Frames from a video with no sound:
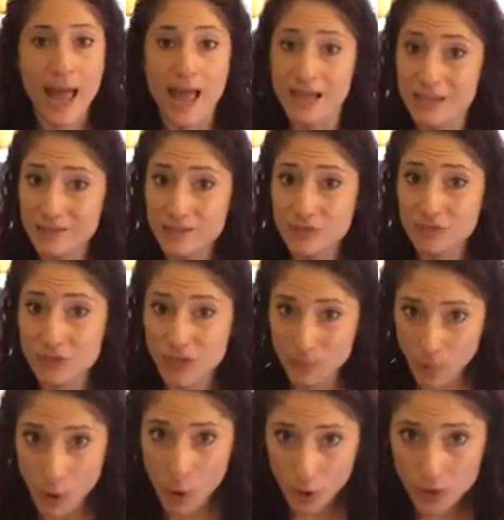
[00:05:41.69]
And
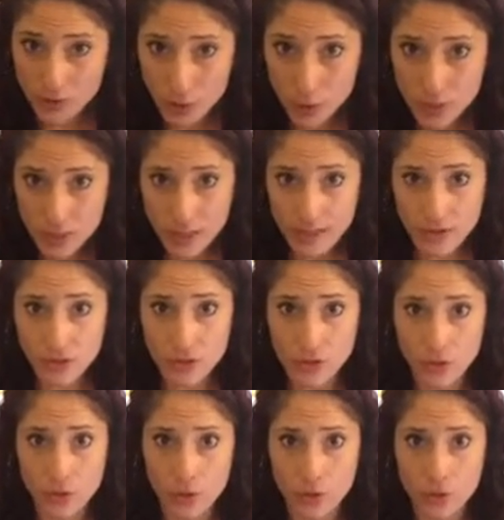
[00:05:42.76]
report those signs to
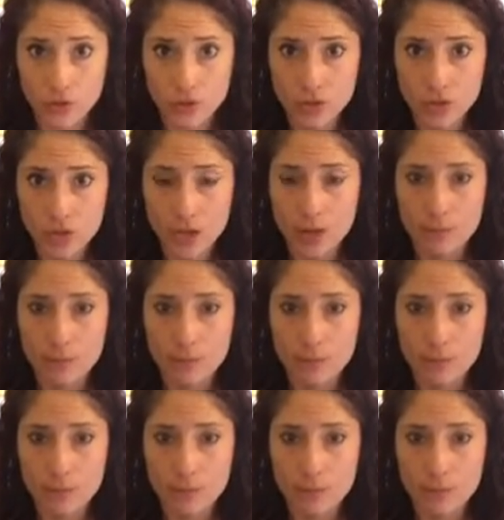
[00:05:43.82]
your coach,